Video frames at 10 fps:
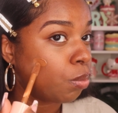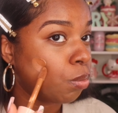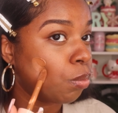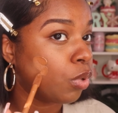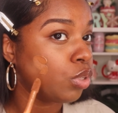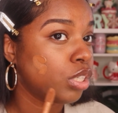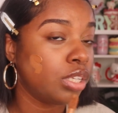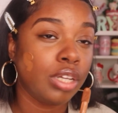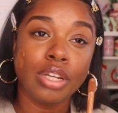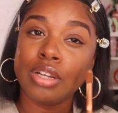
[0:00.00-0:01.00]

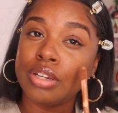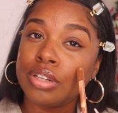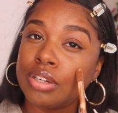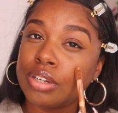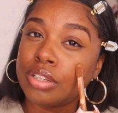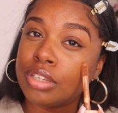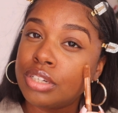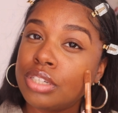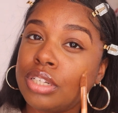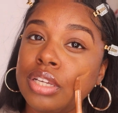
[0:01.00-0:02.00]
mostly on the
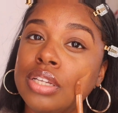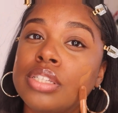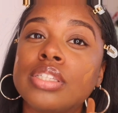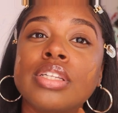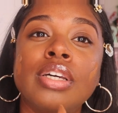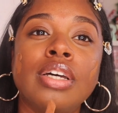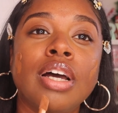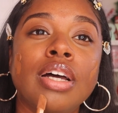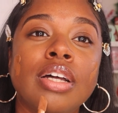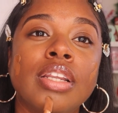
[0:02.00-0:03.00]
cheeks,
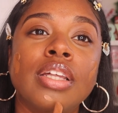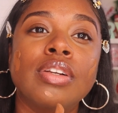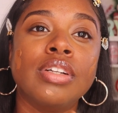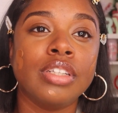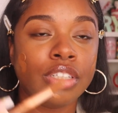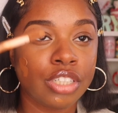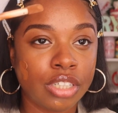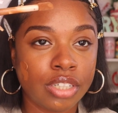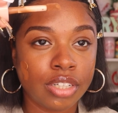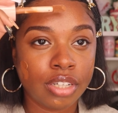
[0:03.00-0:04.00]
a little on the
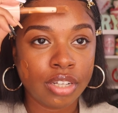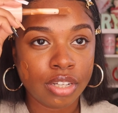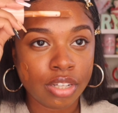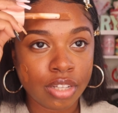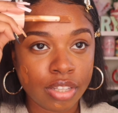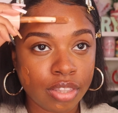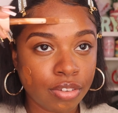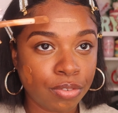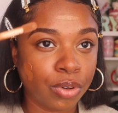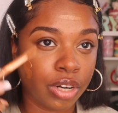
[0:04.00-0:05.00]
chin, the
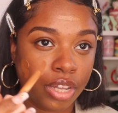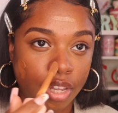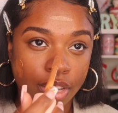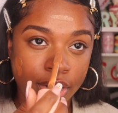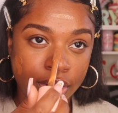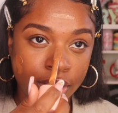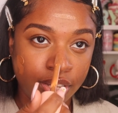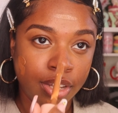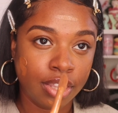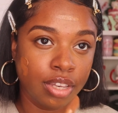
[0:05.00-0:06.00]
forehead,
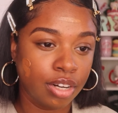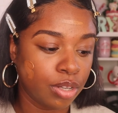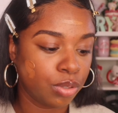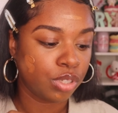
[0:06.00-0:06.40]
the nose,